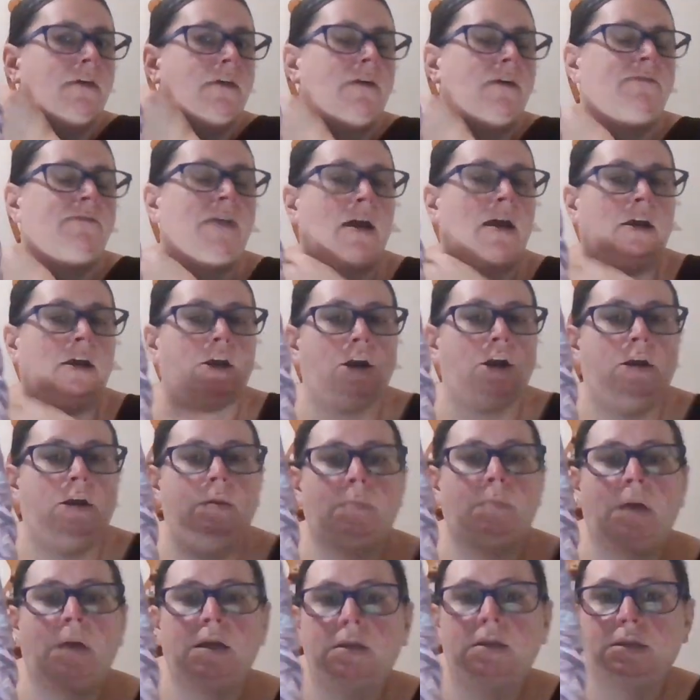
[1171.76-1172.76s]
of that
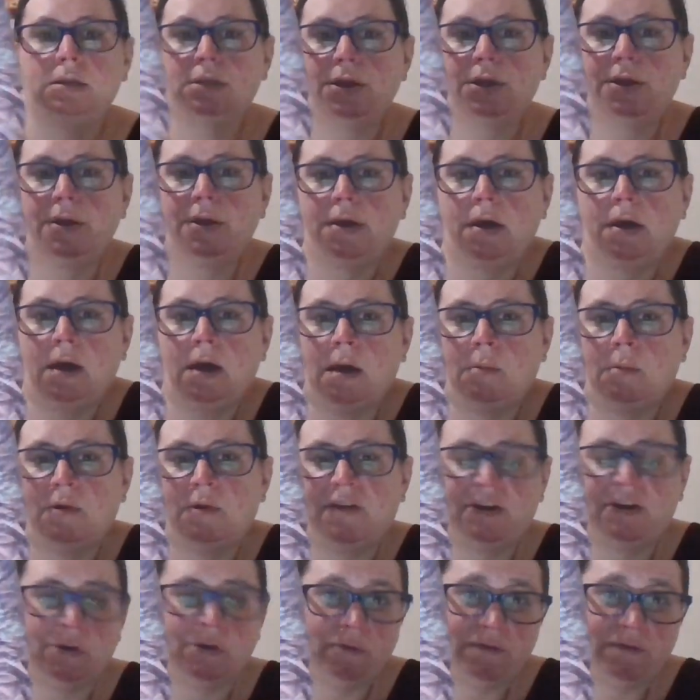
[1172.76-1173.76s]
current month.
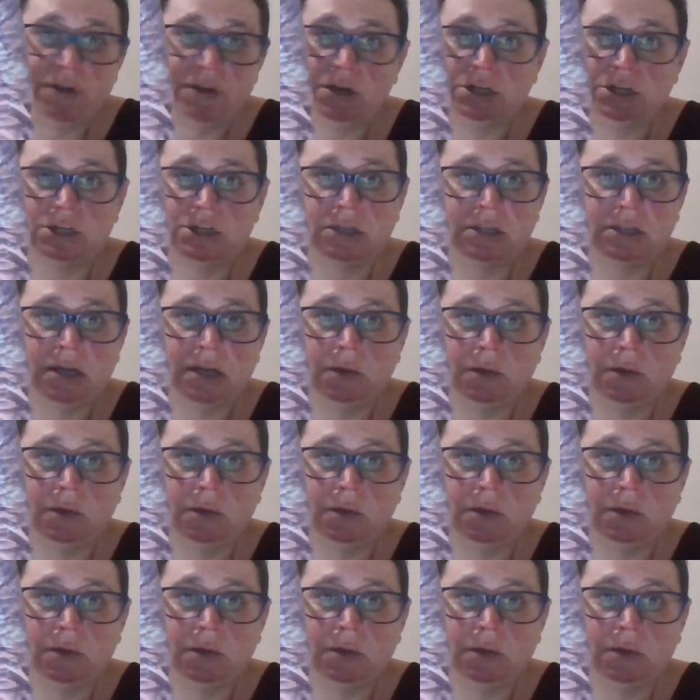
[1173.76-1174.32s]
If I don't finish it,